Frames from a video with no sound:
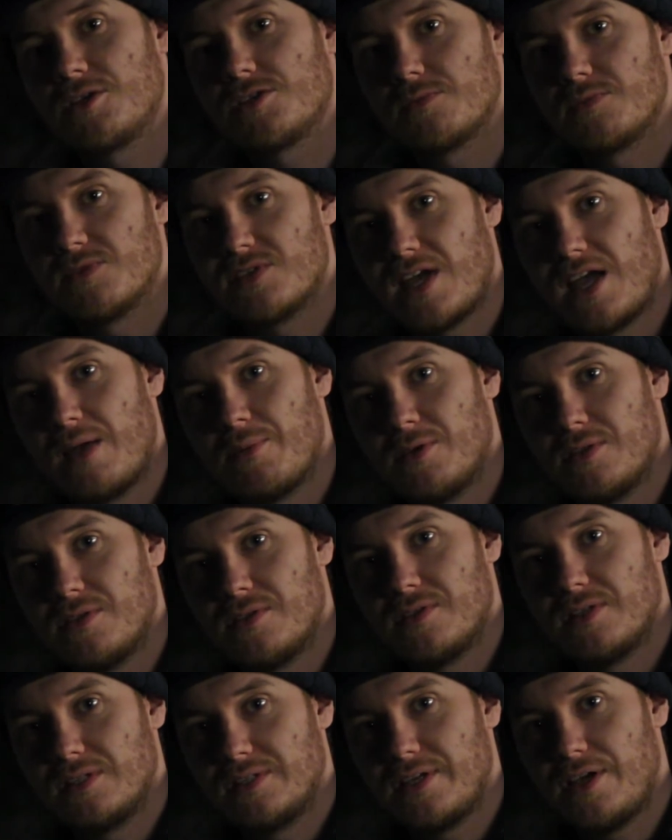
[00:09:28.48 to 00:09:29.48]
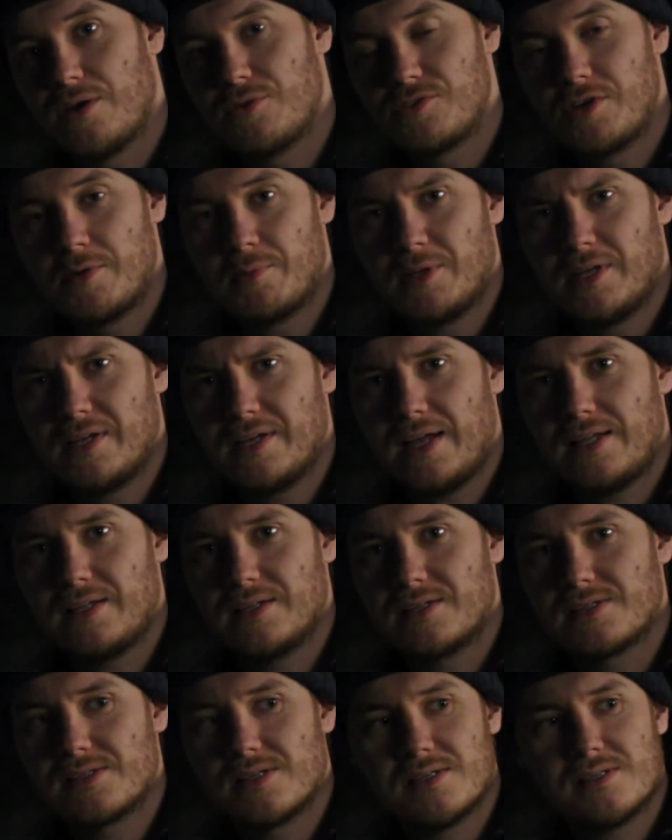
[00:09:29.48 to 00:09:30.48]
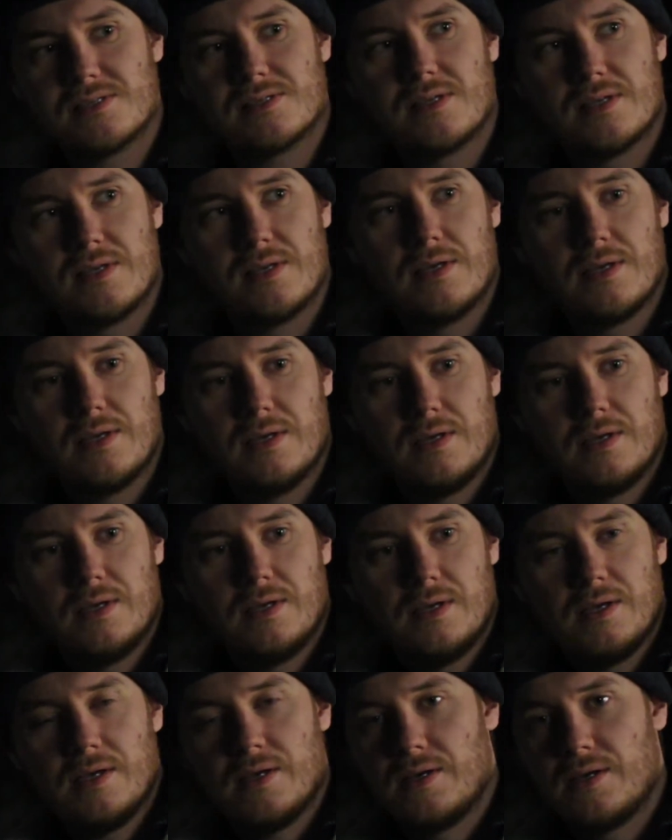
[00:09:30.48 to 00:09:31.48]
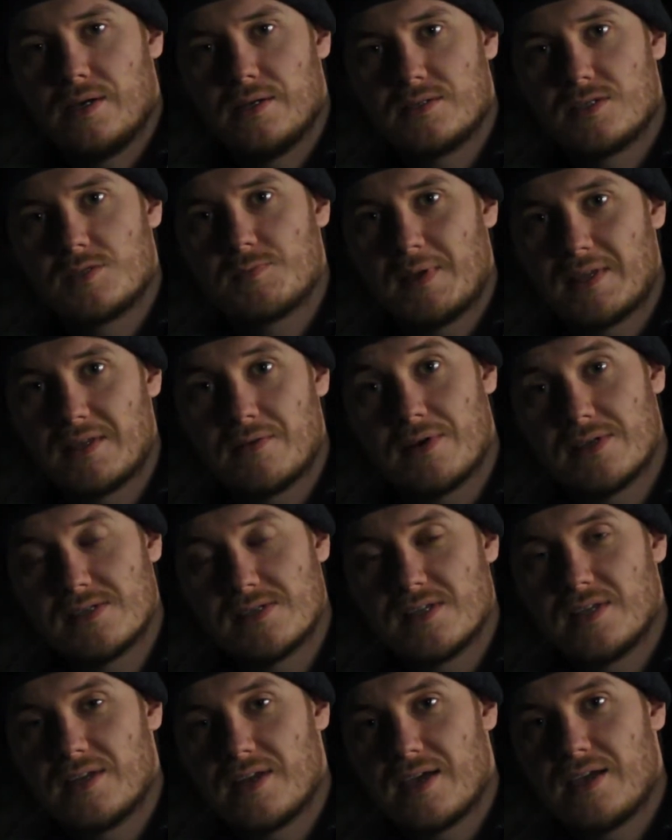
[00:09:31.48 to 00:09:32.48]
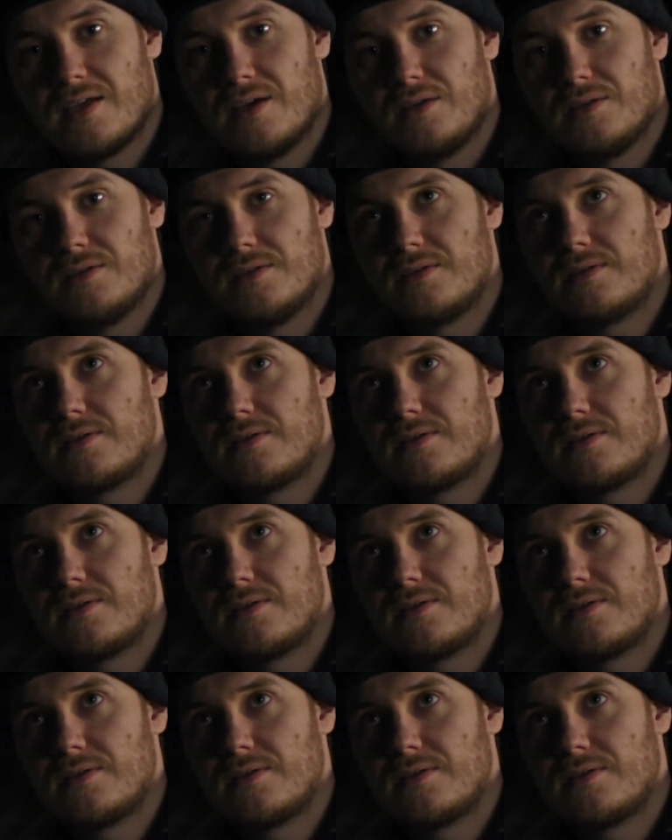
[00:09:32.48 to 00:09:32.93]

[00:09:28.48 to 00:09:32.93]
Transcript: some time on the LEO triplet of galaxies to spend the rest of the night on.